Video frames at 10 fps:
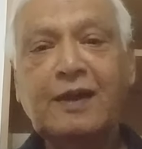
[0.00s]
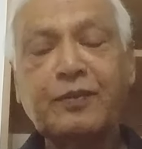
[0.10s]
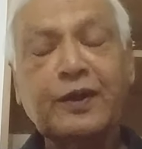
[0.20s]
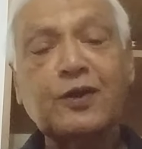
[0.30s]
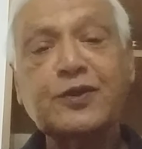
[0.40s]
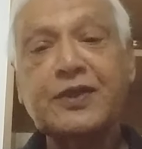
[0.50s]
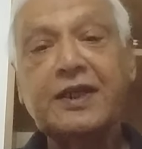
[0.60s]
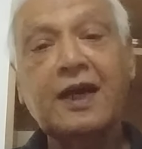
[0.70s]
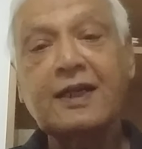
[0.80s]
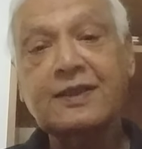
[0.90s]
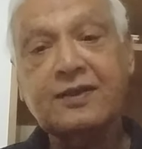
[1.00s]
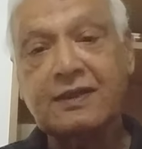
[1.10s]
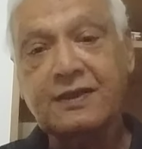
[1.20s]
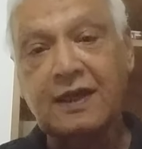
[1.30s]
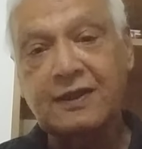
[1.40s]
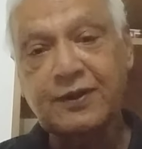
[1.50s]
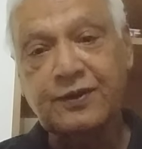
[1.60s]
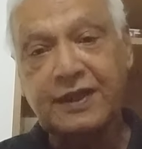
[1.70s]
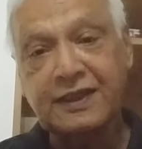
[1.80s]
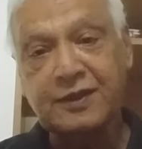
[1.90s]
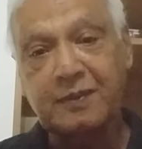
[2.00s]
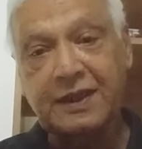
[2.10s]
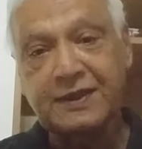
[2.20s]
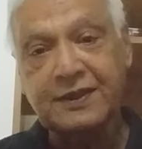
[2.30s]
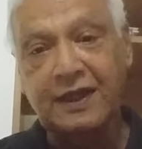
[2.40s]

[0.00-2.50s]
because ER stress also takes place.